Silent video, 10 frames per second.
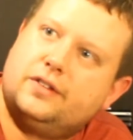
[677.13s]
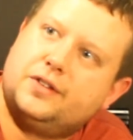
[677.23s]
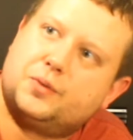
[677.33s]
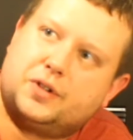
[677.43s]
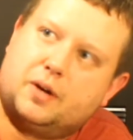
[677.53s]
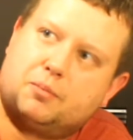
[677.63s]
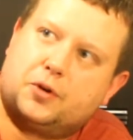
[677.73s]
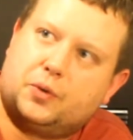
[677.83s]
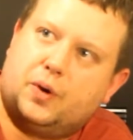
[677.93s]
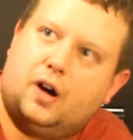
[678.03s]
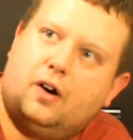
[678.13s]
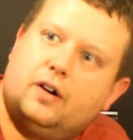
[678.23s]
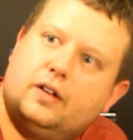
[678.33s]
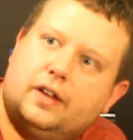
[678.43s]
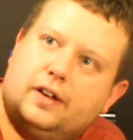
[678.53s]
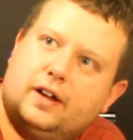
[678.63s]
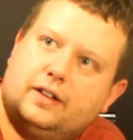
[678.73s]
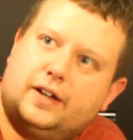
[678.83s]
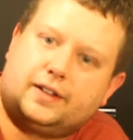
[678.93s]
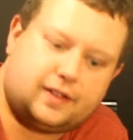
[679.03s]
these were done pretty well, and I
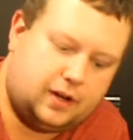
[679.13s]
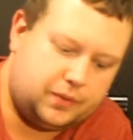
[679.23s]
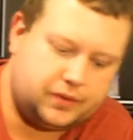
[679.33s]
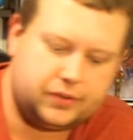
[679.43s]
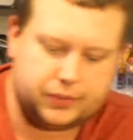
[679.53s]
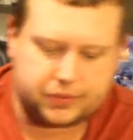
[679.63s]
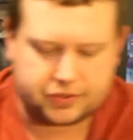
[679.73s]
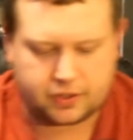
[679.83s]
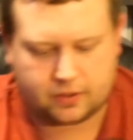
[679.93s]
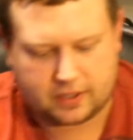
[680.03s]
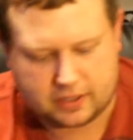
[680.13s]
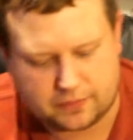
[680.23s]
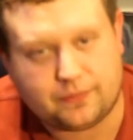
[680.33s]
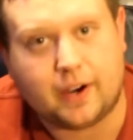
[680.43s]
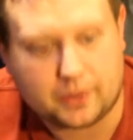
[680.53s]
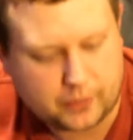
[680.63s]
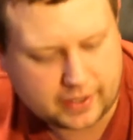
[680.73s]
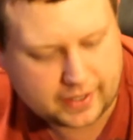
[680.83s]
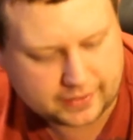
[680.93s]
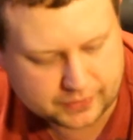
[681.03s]
like that one too, so I need to find a way
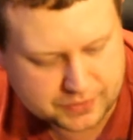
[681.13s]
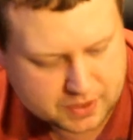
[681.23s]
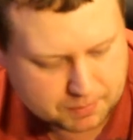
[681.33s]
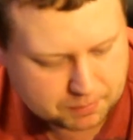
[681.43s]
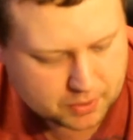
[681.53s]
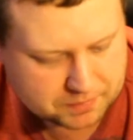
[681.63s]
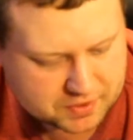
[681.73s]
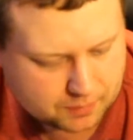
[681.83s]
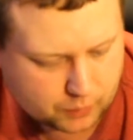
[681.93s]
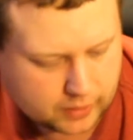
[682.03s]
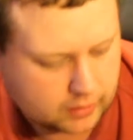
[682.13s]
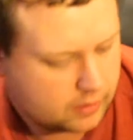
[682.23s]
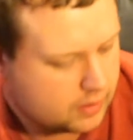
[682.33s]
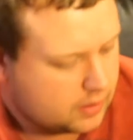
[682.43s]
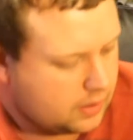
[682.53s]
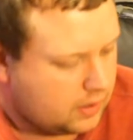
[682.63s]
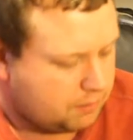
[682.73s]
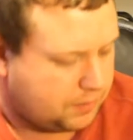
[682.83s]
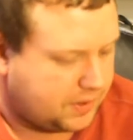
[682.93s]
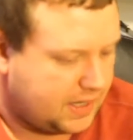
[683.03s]
to hang those up or put them somewhere,
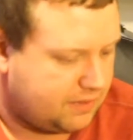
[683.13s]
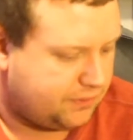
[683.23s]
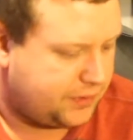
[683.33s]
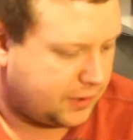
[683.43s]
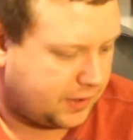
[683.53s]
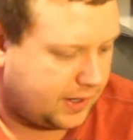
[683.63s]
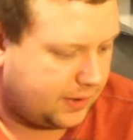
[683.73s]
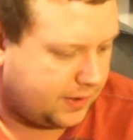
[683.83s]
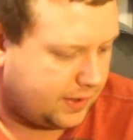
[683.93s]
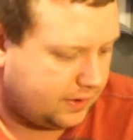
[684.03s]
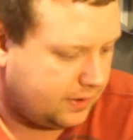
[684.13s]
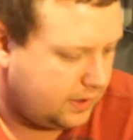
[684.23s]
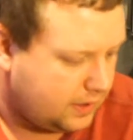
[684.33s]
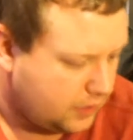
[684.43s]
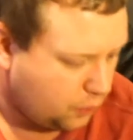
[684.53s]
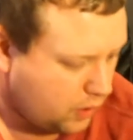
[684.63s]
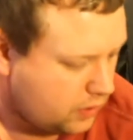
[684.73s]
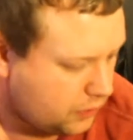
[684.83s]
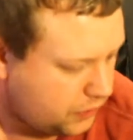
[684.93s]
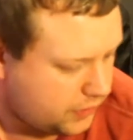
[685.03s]
but I haven't figured it out yet. And
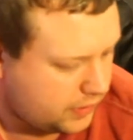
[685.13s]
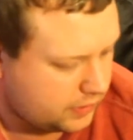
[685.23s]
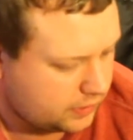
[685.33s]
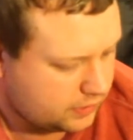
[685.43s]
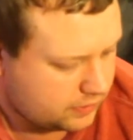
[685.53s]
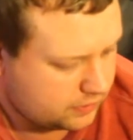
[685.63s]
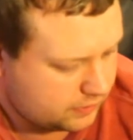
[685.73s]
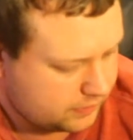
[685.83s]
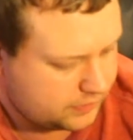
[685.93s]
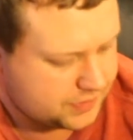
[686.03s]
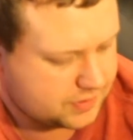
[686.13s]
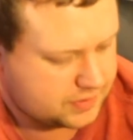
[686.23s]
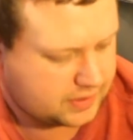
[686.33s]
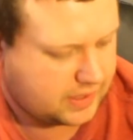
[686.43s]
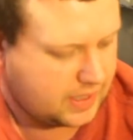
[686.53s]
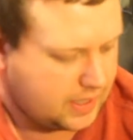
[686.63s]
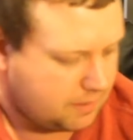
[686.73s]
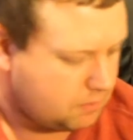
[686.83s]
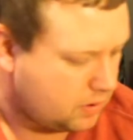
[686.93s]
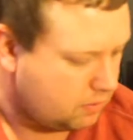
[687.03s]
one other thing that isn't a
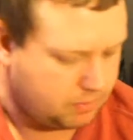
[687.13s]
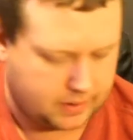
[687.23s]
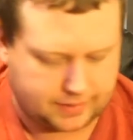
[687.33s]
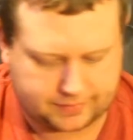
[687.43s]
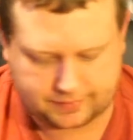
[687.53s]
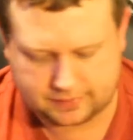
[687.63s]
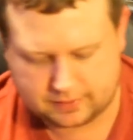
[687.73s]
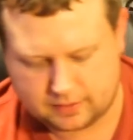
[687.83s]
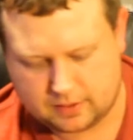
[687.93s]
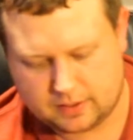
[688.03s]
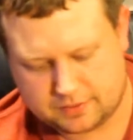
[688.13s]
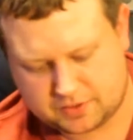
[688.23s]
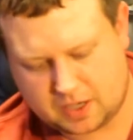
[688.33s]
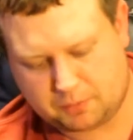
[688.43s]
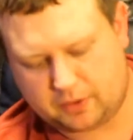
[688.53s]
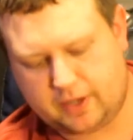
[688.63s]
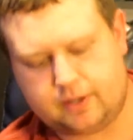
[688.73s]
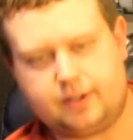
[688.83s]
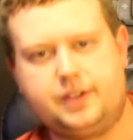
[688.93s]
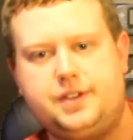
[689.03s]
game, but it's game
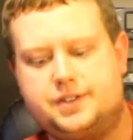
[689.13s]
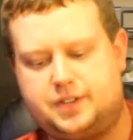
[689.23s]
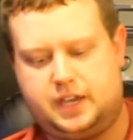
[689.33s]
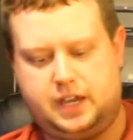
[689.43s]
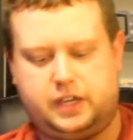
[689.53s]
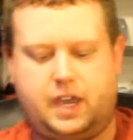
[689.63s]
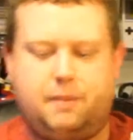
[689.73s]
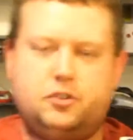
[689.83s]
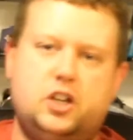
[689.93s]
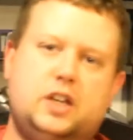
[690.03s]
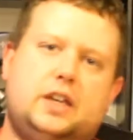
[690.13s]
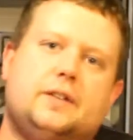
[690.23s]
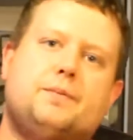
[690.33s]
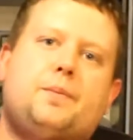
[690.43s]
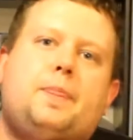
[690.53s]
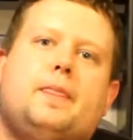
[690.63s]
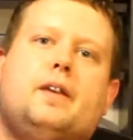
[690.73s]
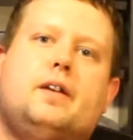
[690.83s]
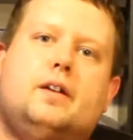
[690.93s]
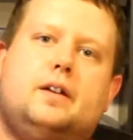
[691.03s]
related, is a Game Genie
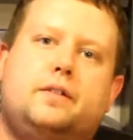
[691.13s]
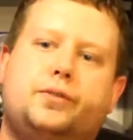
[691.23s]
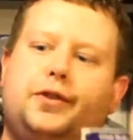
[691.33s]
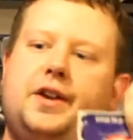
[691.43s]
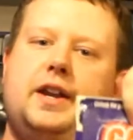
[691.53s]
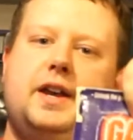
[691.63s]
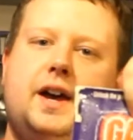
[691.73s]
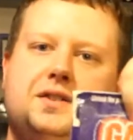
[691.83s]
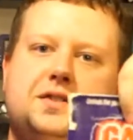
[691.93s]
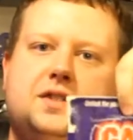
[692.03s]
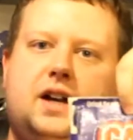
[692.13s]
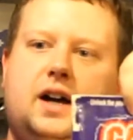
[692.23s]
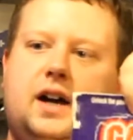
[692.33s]
for the NES.